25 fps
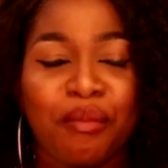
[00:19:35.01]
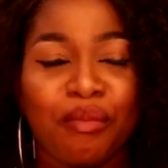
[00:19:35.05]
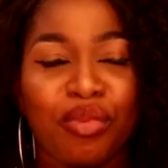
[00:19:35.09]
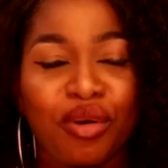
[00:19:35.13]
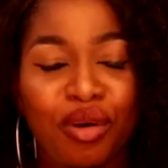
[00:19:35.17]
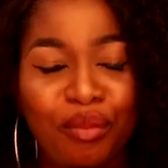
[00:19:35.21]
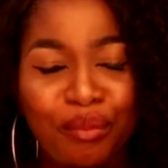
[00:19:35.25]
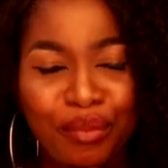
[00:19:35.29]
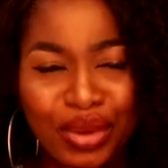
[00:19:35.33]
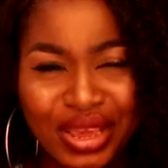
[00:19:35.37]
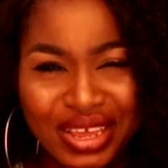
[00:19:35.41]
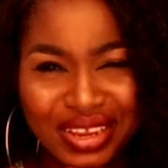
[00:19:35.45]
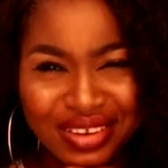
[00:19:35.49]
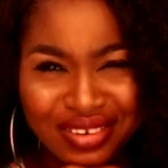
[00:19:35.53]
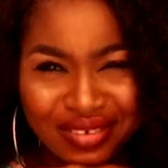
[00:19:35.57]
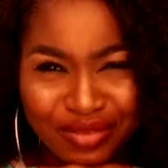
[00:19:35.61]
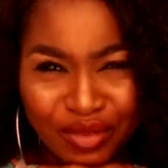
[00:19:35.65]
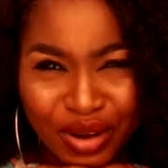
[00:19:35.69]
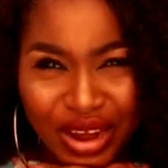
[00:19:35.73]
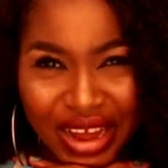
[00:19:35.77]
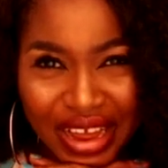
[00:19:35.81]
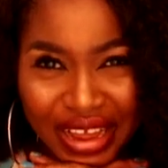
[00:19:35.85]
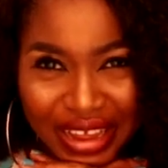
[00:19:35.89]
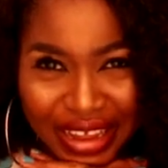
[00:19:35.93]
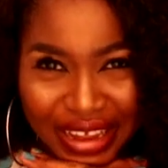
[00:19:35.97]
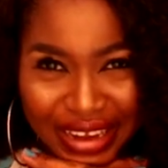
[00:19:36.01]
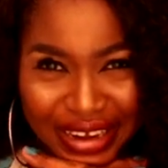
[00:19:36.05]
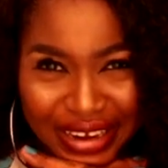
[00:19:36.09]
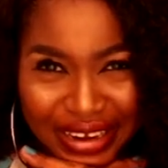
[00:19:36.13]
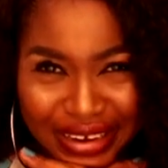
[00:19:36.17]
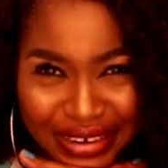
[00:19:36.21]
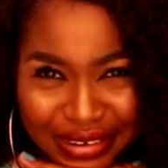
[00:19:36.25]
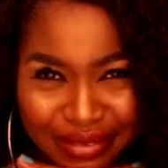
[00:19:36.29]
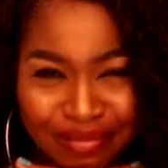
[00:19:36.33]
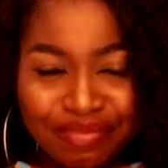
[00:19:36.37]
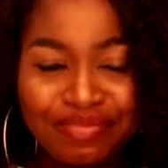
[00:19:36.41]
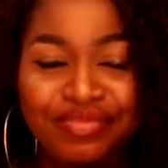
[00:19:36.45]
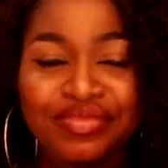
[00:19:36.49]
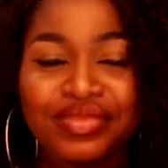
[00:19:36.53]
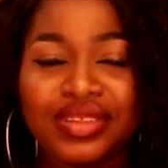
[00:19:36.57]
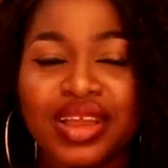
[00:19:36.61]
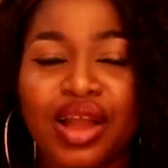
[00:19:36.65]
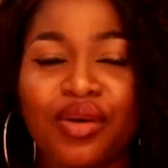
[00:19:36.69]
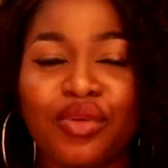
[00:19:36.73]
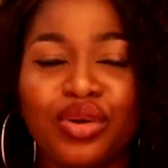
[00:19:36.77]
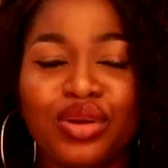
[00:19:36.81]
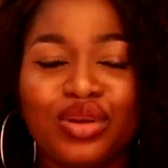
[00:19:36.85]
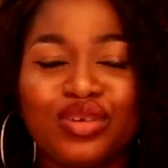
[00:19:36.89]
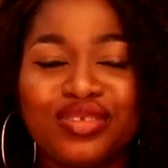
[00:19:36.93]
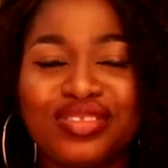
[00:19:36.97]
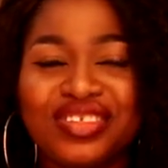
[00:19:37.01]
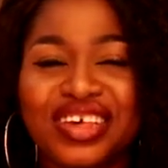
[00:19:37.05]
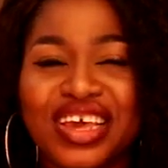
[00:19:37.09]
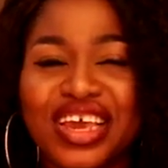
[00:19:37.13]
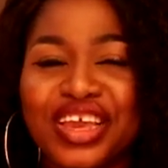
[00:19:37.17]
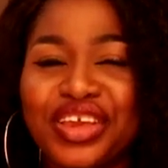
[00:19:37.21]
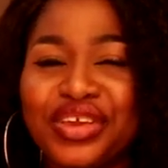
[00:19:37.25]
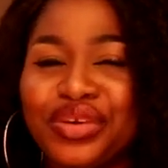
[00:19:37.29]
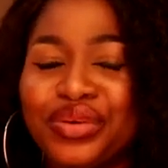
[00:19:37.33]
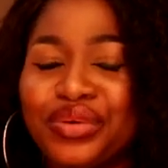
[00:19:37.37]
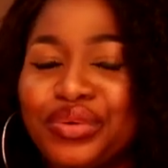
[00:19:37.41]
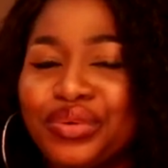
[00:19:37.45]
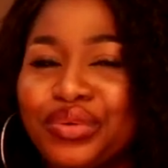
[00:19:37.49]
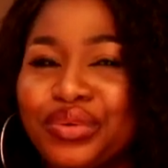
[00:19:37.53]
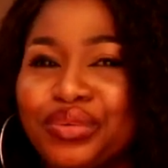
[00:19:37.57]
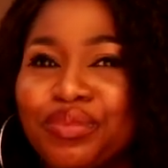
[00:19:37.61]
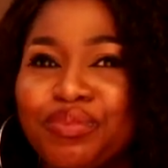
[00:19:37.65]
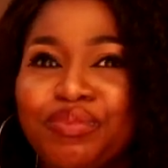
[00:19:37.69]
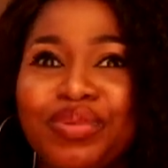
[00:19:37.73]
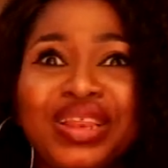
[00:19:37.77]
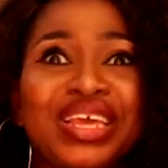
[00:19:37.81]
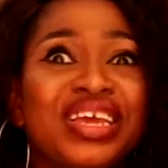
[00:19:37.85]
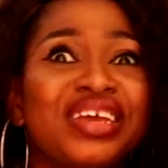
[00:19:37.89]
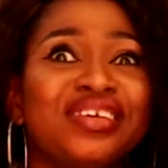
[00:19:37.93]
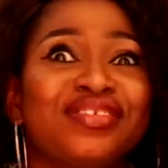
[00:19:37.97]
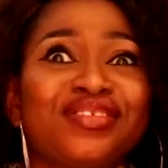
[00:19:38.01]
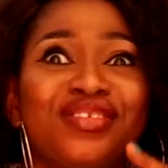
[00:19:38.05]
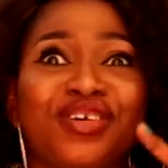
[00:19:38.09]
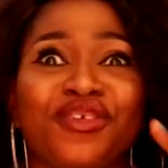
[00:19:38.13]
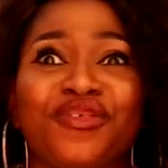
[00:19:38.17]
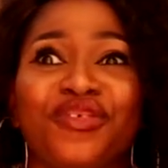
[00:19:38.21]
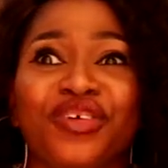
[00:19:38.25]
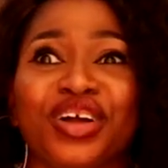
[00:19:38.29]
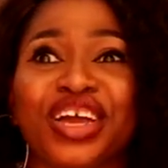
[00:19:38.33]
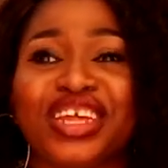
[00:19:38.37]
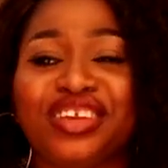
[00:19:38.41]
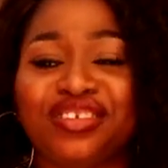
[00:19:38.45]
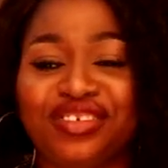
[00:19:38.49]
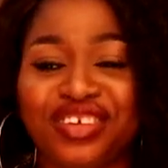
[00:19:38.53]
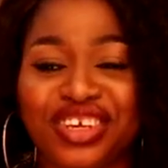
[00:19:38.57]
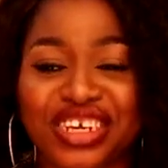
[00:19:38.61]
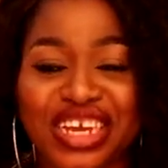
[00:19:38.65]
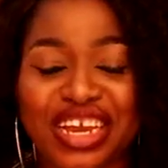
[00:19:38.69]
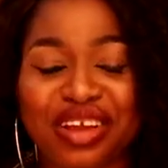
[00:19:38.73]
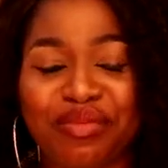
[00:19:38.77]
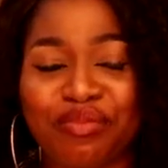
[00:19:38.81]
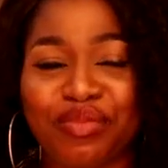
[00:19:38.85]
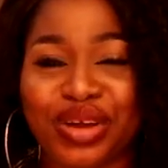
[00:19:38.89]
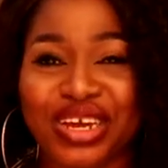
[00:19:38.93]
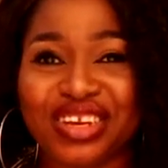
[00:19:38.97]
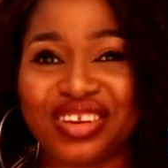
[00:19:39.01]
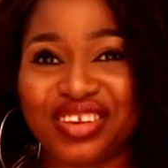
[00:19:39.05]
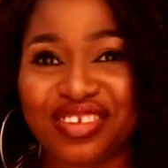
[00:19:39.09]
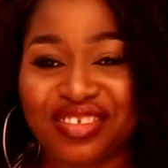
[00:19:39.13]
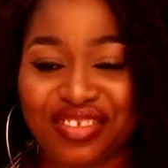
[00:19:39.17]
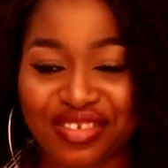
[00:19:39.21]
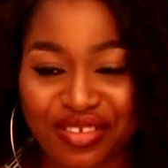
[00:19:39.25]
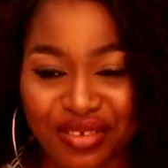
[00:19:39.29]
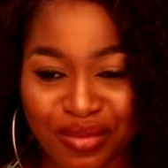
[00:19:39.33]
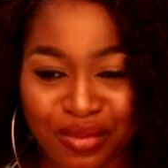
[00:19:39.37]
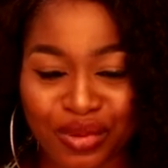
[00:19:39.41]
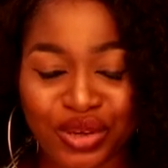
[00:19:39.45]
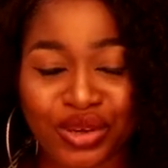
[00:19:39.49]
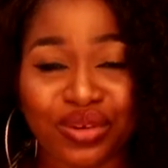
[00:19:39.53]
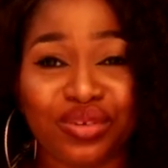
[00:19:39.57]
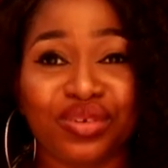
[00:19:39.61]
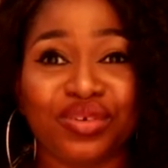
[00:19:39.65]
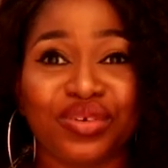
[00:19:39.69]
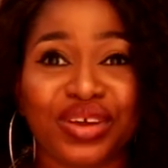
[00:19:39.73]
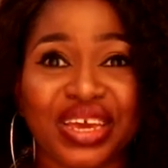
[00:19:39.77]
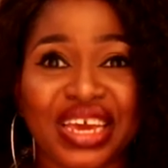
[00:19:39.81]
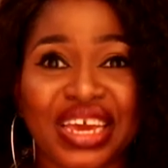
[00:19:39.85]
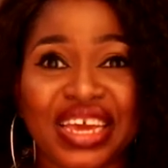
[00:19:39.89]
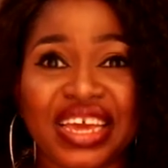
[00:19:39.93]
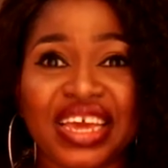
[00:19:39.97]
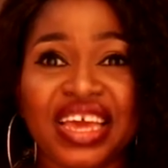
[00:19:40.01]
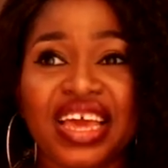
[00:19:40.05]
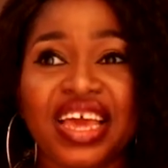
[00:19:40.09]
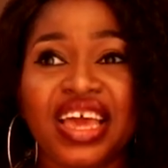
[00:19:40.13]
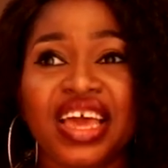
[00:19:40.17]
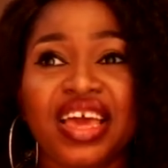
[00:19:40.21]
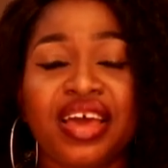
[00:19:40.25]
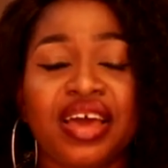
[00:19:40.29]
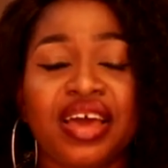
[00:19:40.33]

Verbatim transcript: But meanwhile, I want to tell you, please don't forget to check my description, okay?